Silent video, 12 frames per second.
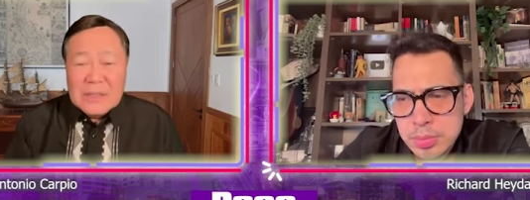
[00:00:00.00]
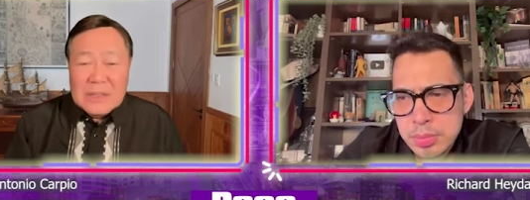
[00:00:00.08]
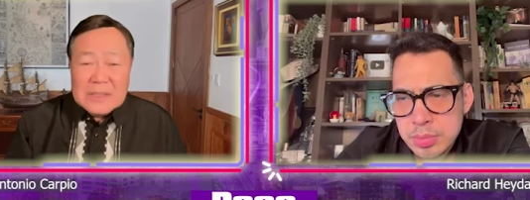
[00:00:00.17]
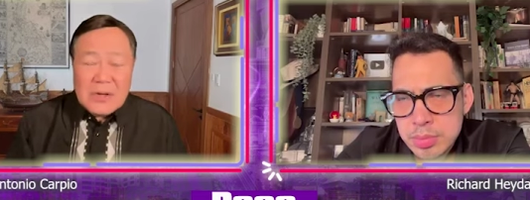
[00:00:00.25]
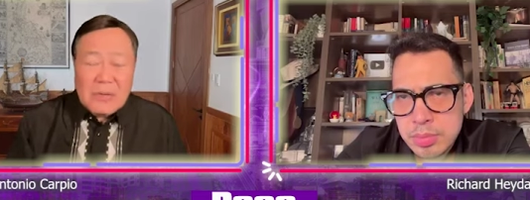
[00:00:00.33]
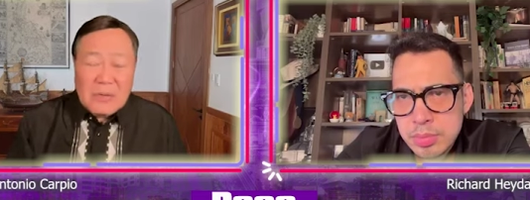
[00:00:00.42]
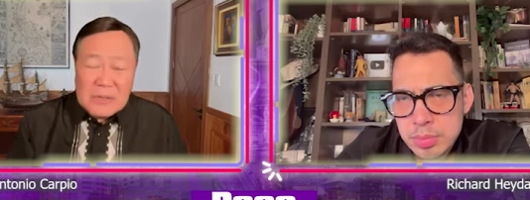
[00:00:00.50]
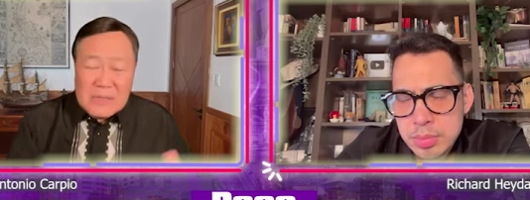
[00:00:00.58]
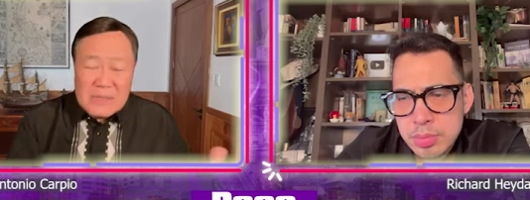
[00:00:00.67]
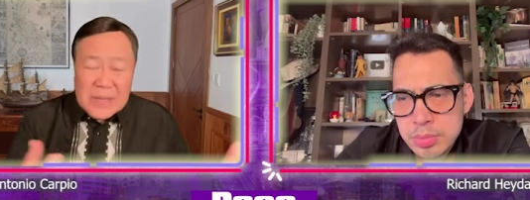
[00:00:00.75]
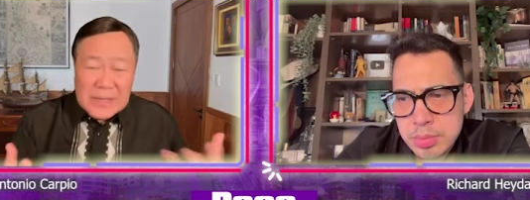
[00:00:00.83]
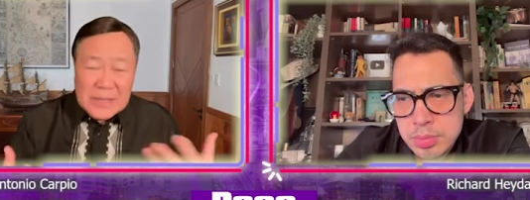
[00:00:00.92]
Speaker 1: So
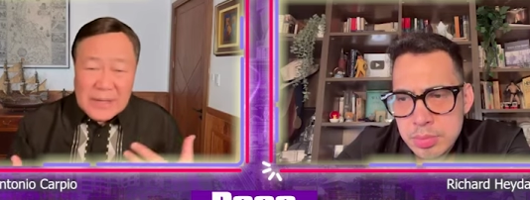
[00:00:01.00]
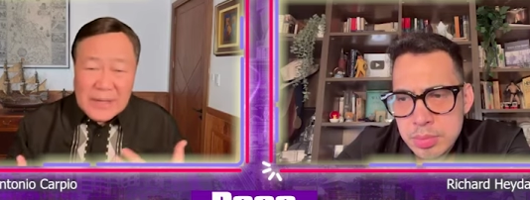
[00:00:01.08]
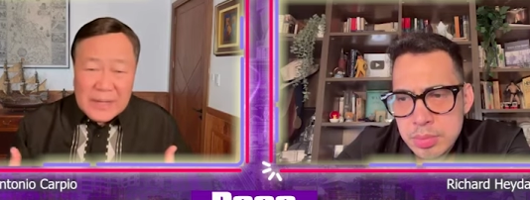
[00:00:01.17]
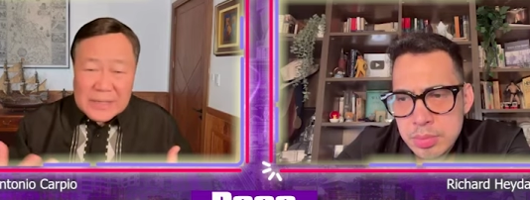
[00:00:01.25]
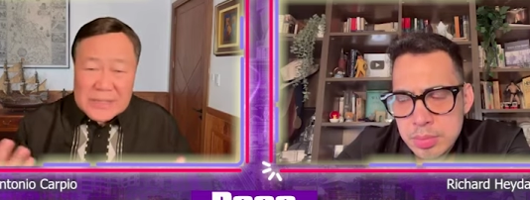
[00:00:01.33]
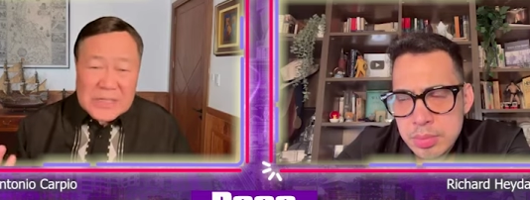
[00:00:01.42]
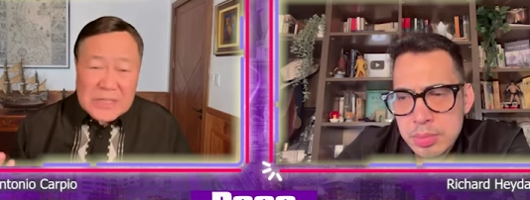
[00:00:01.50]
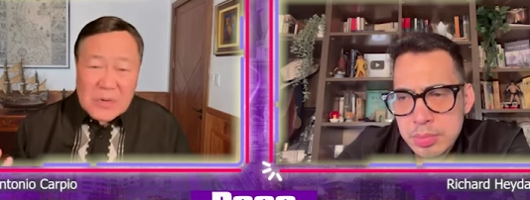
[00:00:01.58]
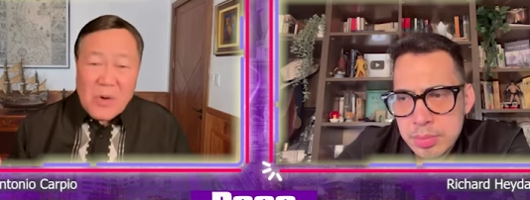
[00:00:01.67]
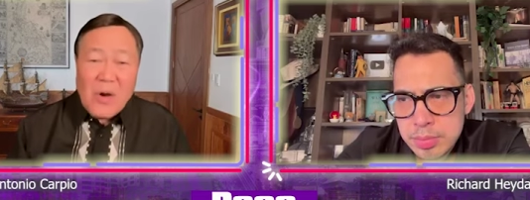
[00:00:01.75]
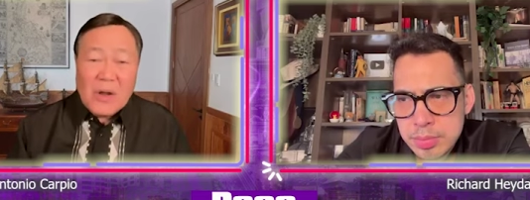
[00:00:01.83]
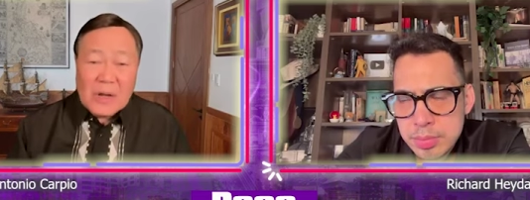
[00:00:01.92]
ultimately, it's his
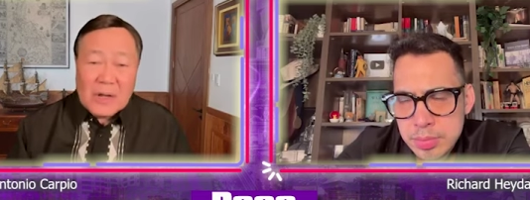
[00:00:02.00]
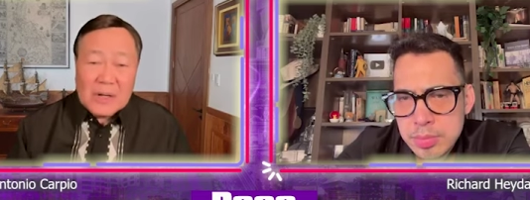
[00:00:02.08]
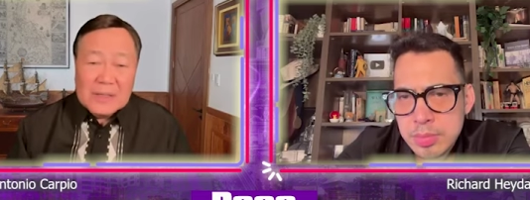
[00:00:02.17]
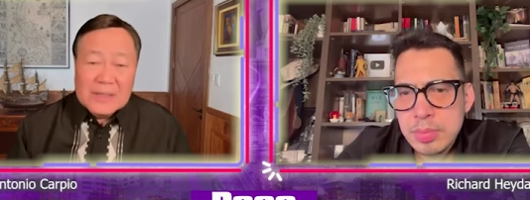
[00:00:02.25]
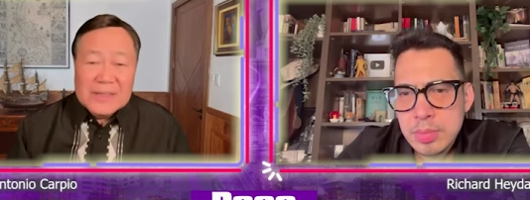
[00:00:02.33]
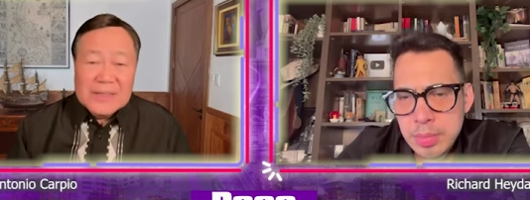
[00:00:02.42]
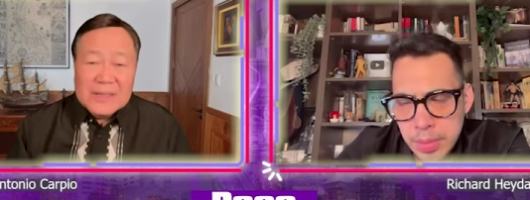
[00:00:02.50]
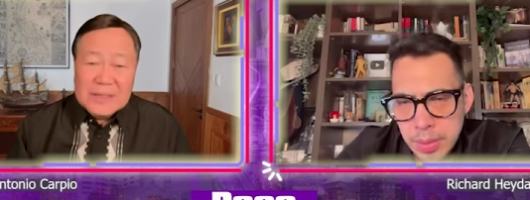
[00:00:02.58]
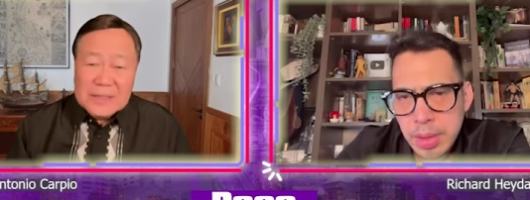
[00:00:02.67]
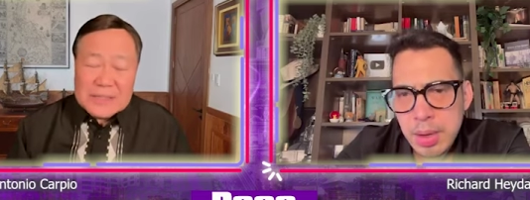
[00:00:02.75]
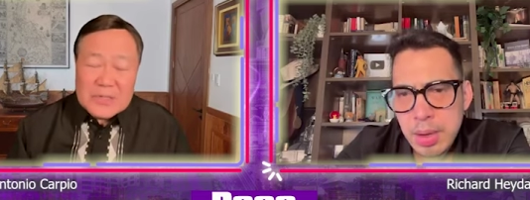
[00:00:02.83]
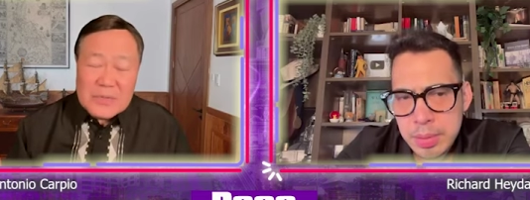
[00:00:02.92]
call.
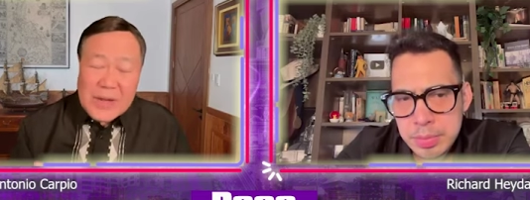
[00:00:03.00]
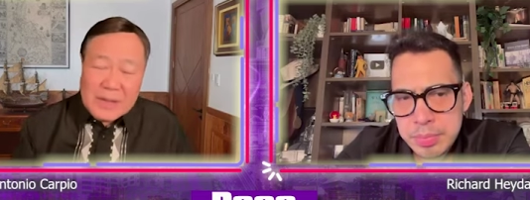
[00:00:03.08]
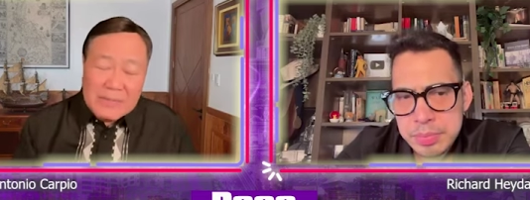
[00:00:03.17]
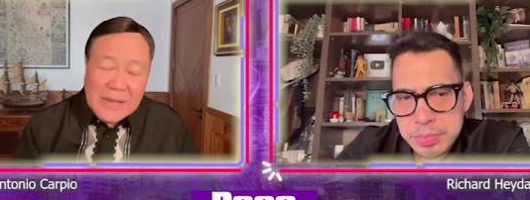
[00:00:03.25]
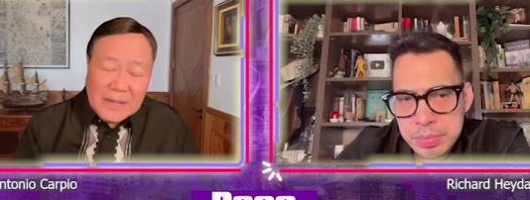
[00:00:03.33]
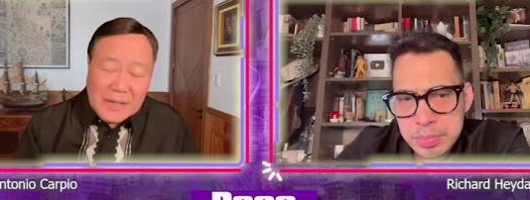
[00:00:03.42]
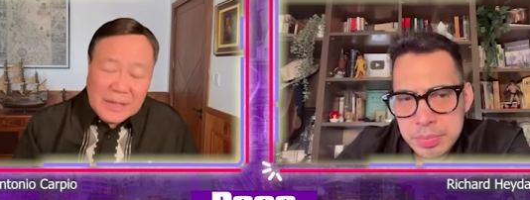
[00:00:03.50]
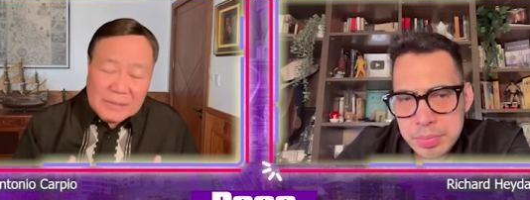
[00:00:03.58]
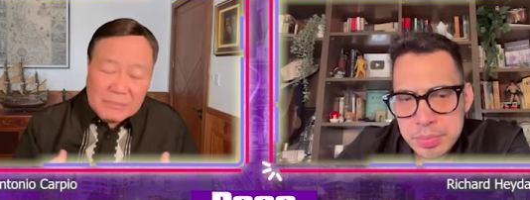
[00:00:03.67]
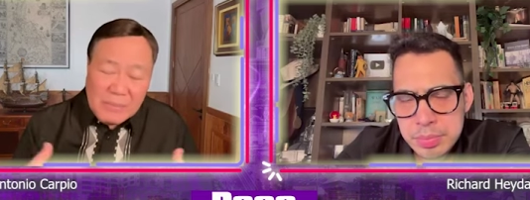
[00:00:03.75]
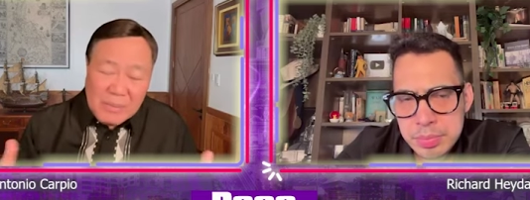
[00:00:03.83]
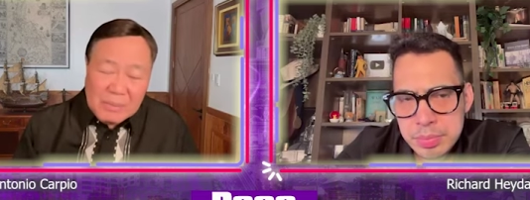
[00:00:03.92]
That's why I'm making
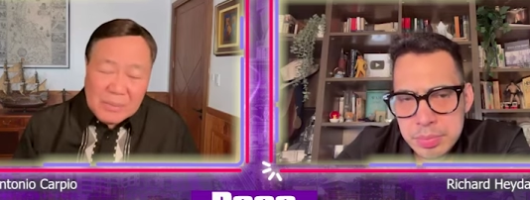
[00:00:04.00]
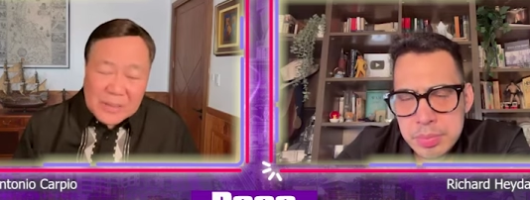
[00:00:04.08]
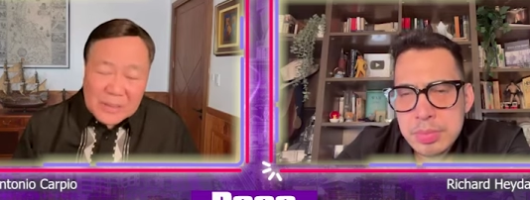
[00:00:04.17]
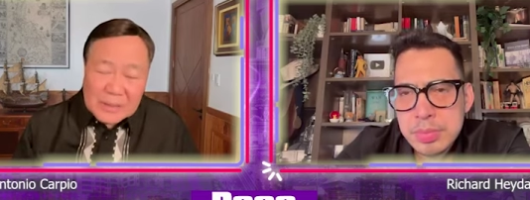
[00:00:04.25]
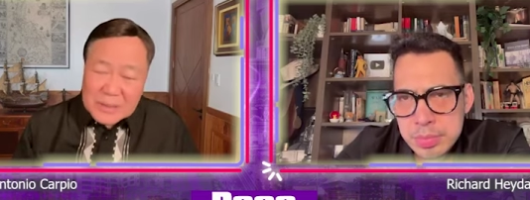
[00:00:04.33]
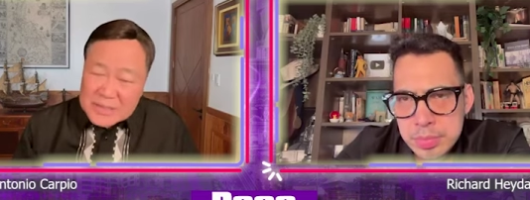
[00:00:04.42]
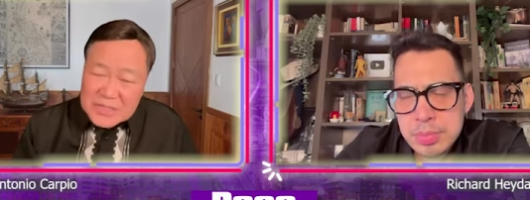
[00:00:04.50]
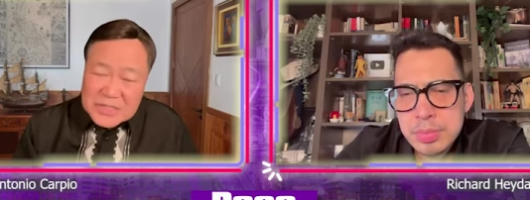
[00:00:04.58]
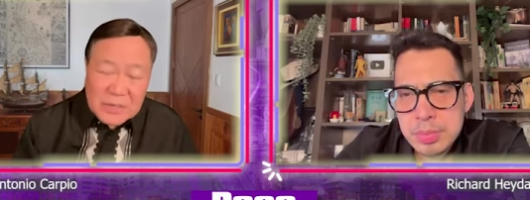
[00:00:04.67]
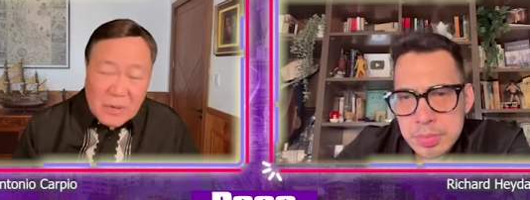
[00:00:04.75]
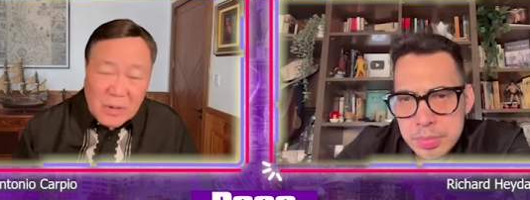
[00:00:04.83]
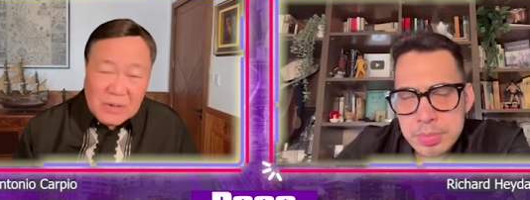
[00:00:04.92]
it public. It's
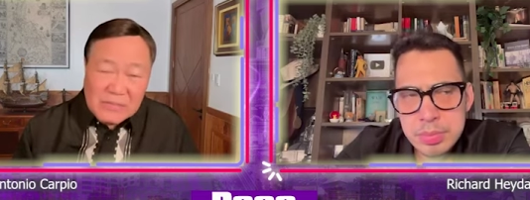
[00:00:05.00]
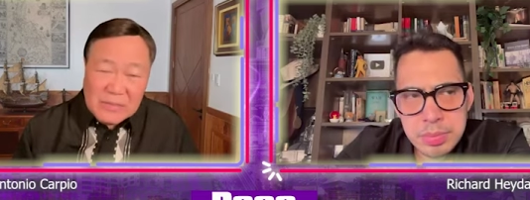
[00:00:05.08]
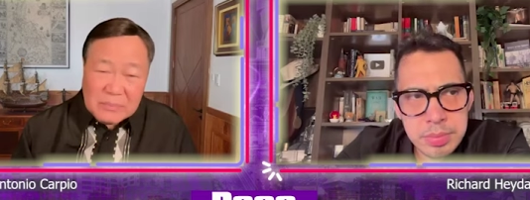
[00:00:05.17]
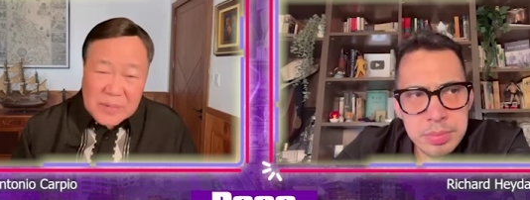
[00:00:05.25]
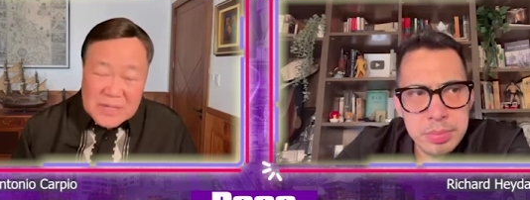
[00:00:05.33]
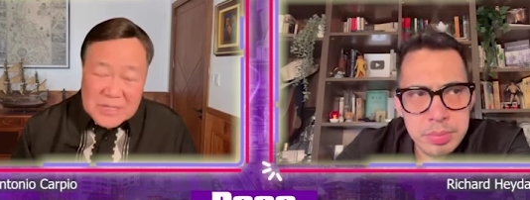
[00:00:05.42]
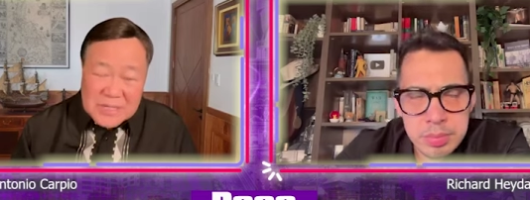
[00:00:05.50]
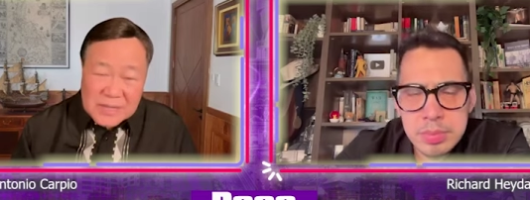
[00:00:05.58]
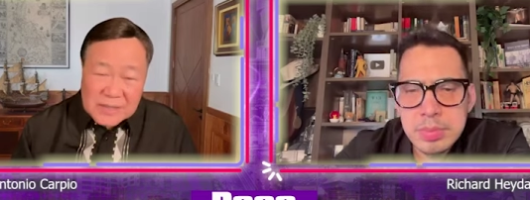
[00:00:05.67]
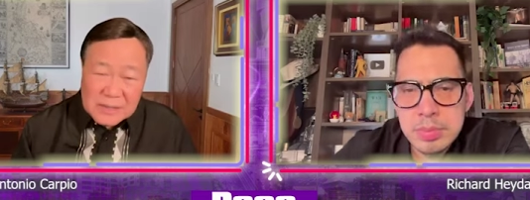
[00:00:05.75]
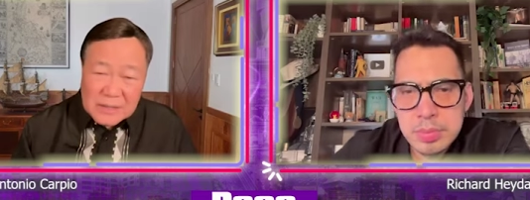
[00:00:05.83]
the call of the president.